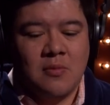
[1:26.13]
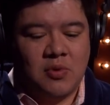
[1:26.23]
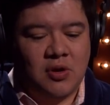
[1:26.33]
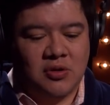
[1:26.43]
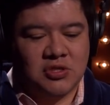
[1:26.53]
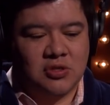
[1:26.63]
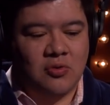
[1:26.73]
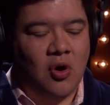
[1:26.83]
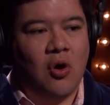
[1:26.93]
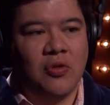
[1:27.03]
but
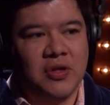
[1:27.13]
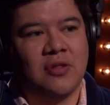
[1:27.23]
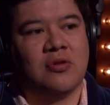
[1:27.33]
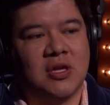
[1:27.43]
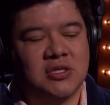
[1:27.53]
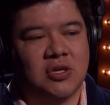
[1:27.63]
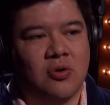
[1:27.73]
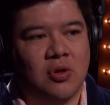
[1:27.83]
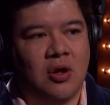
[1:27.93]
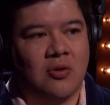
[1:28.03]
also all the other things that
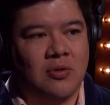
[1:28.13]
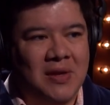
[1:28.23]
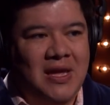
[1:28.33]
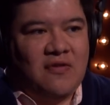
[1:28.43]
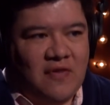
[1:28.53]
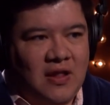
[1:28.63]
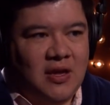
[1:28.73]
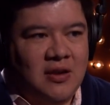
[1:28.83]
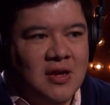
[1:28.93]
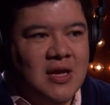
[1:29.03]
go along with being a
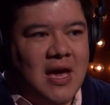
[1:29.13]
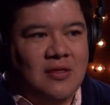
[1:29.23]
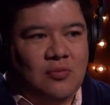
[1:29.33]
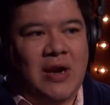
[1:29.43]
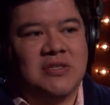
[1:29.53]
felon and the